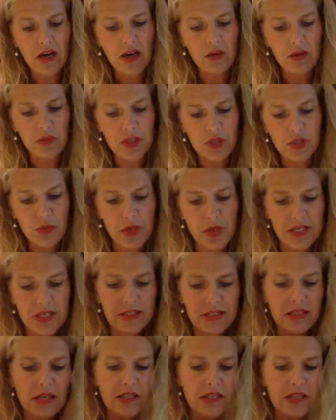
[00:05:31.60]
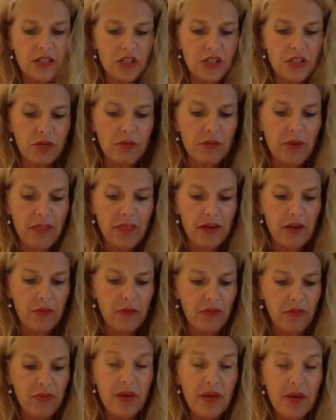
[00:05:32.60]
which was determined by the number
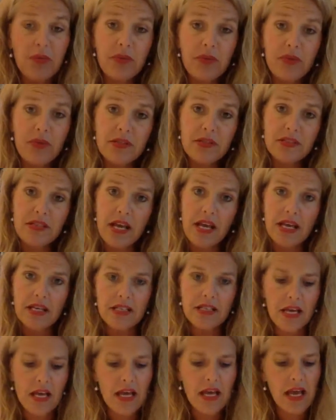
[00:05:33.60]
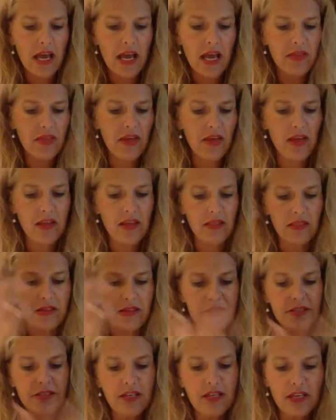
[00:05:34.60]
of people in the state, and then the
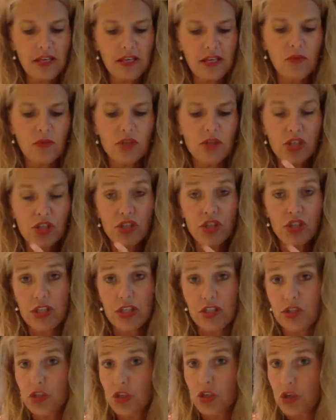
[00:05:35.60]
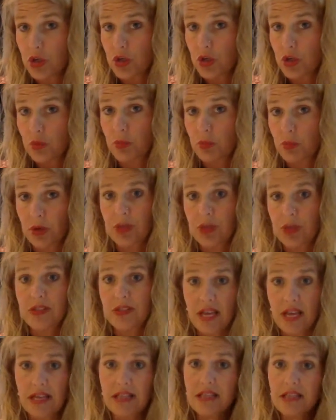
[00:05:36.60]
Senate, which is just 2 per
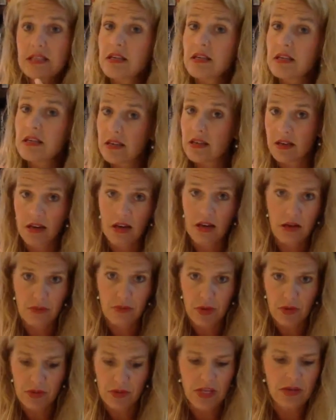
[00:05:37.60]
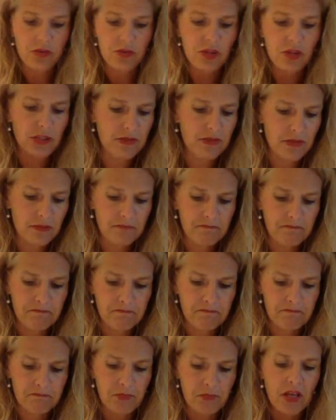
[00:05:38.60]
state, no exceptions.
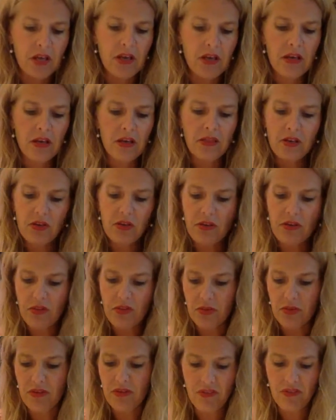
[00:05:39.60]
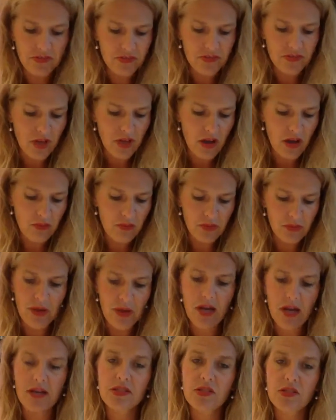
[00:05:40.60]
Then you have the 3/5
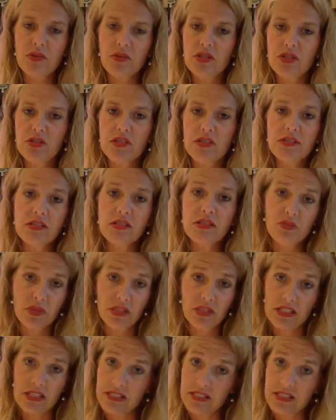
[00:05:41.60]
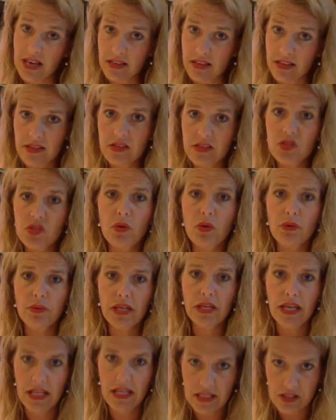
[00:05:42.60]
compromise, which this is really sad. This is where we
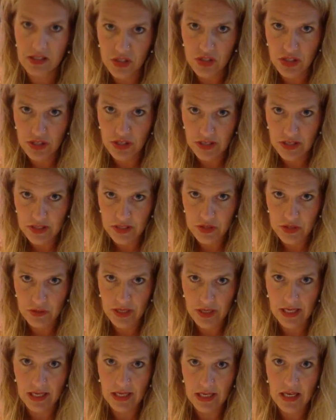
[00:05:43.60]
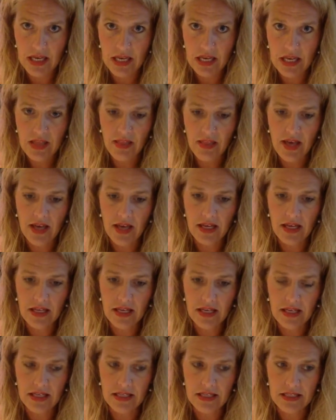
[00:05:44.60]
get into history that
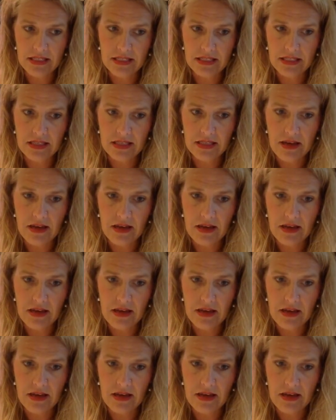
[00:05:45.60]
is